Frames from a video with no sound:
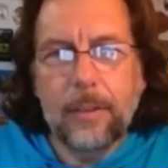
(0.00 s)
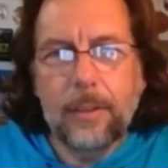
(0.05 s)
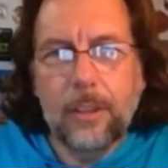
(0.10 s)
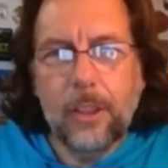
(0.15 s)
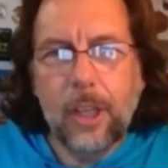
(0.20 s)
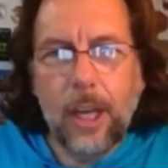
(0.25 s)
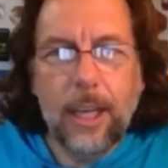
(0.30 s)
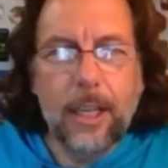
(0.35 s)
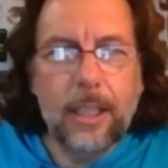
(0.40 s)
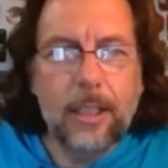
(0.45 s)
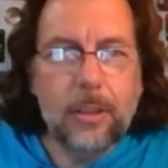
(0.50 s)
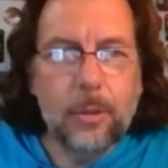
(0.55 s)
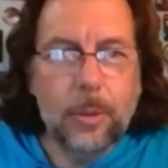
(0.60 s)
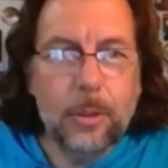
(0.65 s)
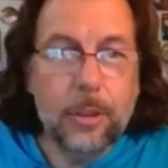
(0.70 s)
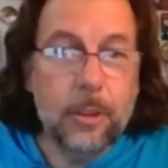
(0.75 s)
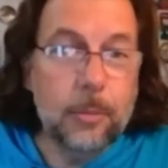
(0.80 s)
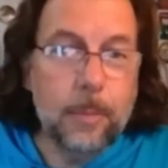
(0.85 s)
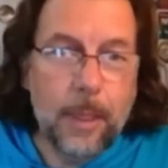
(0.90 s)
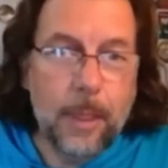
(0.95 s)
change,
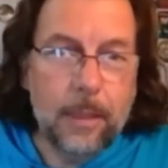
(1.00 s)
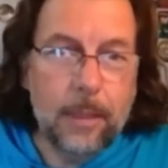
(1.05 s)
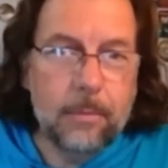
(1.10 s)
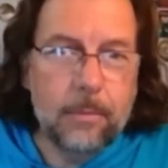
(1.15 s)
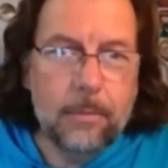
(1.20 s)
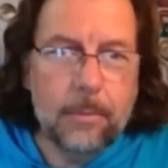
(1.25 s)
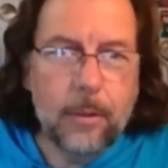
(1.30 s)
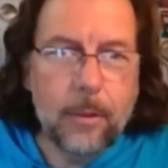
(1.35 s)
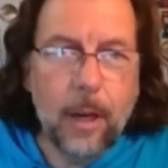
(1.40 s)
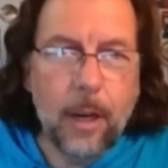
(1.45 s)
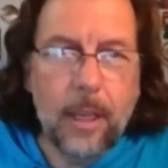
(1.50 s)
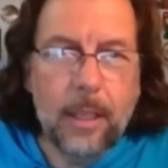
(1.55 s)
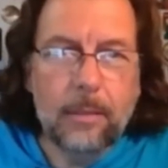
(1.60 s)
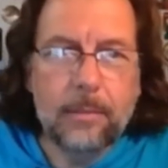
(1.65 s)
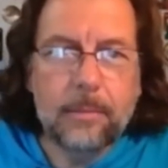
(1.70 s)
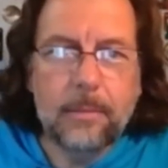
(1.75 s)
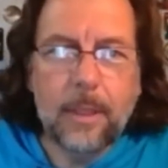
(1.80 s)
which has been great.